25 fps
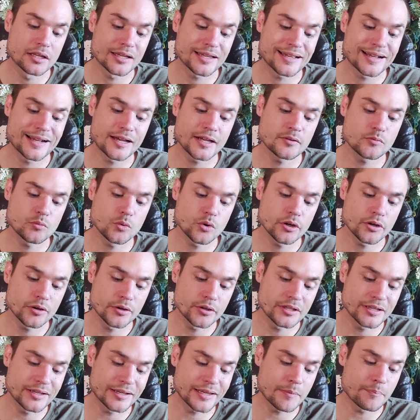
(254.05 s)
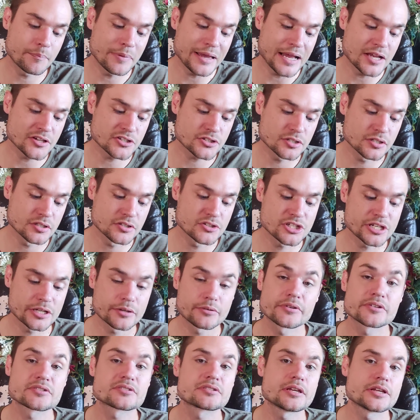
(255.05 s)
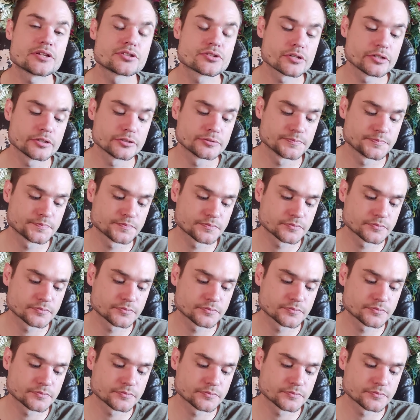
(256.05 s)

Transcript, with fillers: a kind word, and compassionate, generous nature.